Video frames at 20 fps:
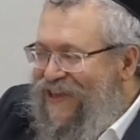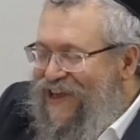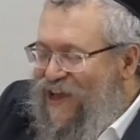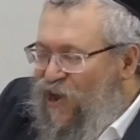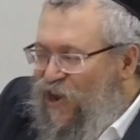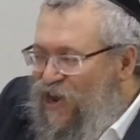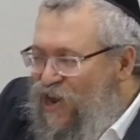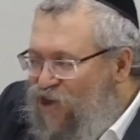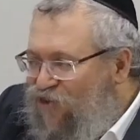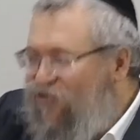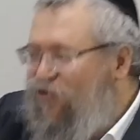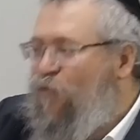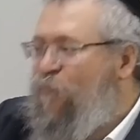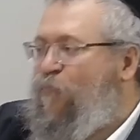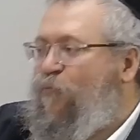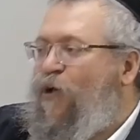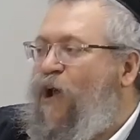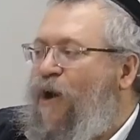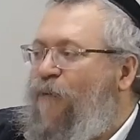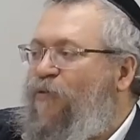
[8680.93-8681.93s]
And the
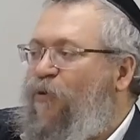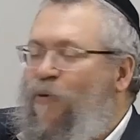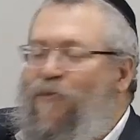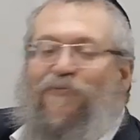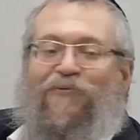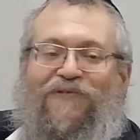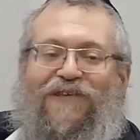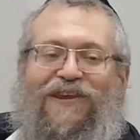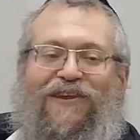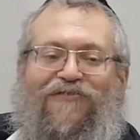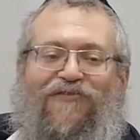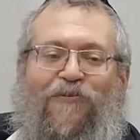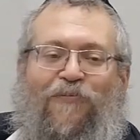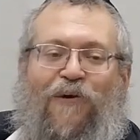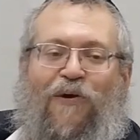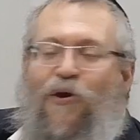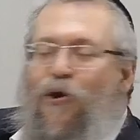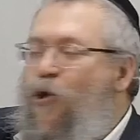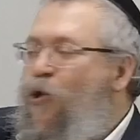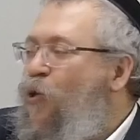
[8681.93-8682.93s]
next
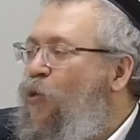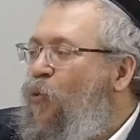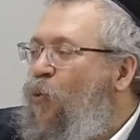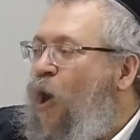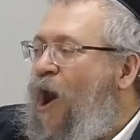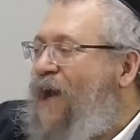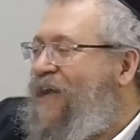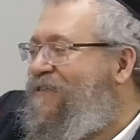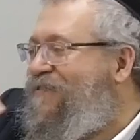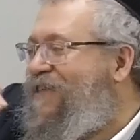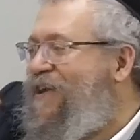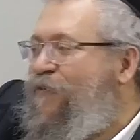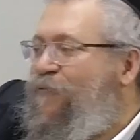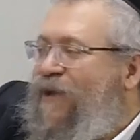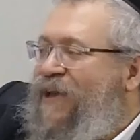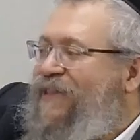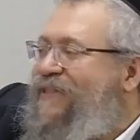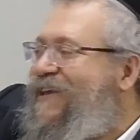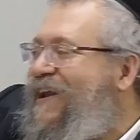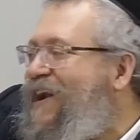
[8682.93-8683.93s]
piece is
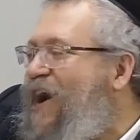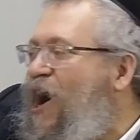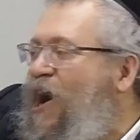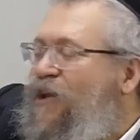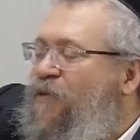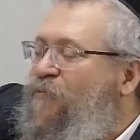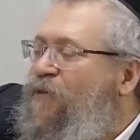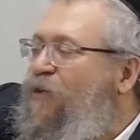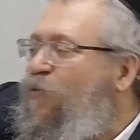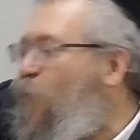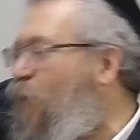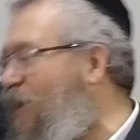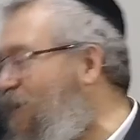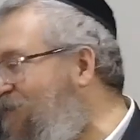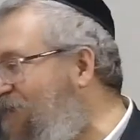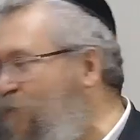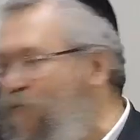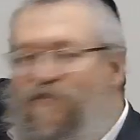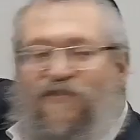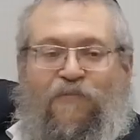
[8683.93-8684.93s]
really almost a
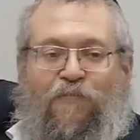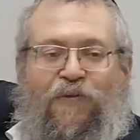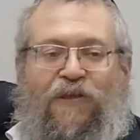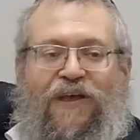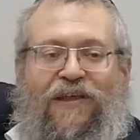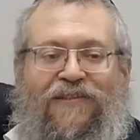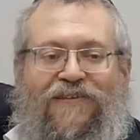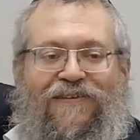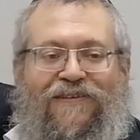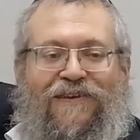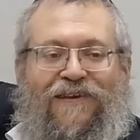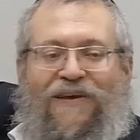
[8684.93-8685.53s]
new mimer.